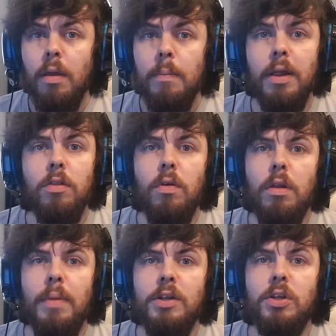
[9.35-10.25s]
but as you can
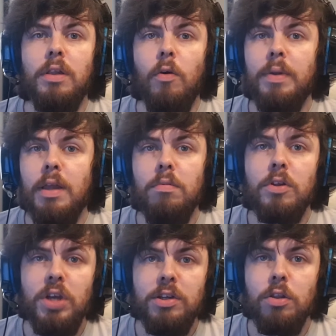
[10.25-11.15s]
imagine, there will be dips
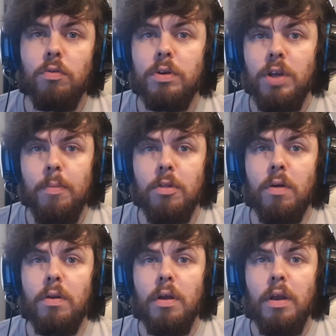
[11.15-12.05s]
and changes through each
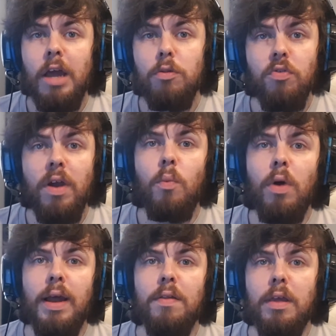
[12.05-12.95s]
episode as we try and
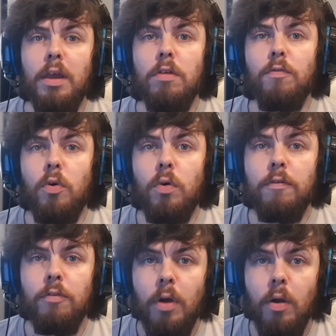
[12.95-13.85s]
work out the kinks of
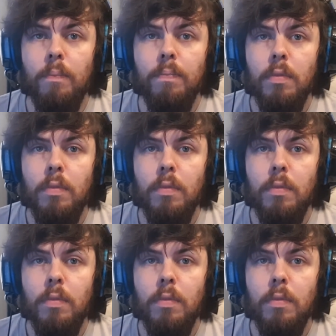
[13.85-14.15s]
recording from home.